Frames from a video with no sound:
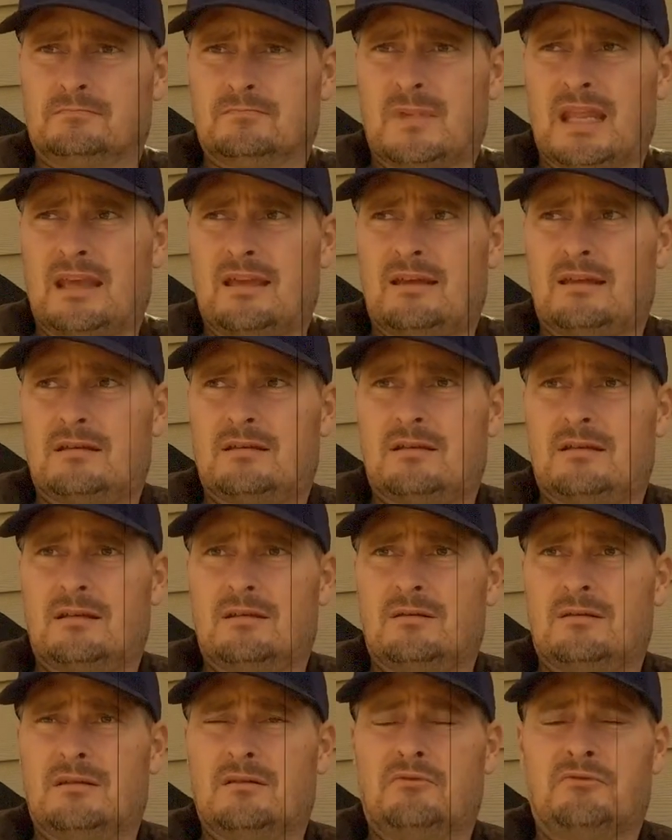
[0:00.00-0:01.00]
and
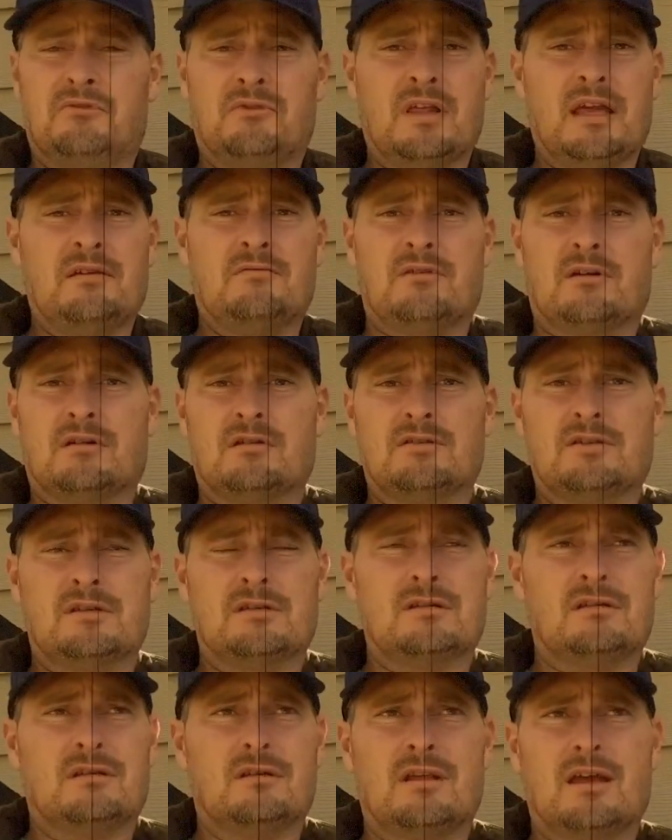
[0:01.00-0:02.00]
the flavor
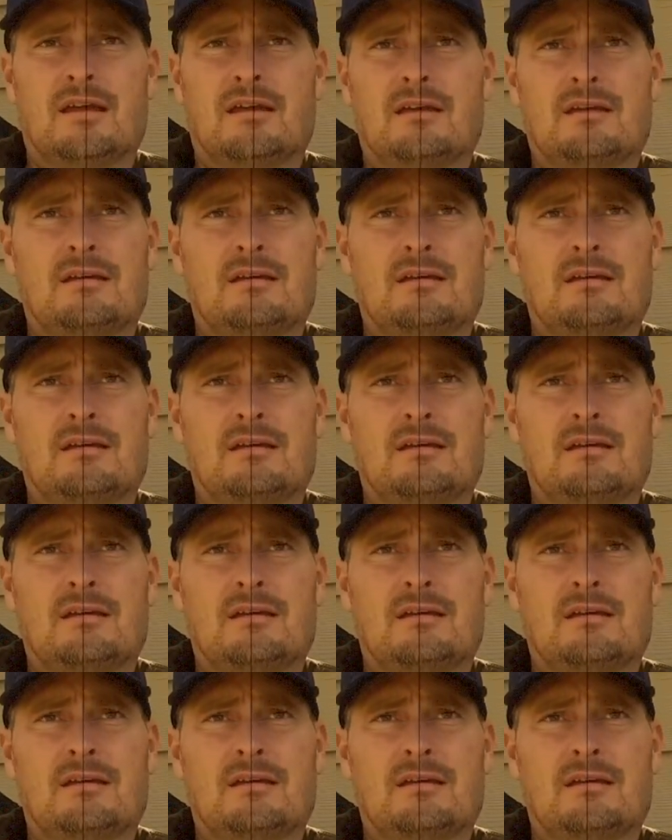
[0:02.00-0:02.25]
just like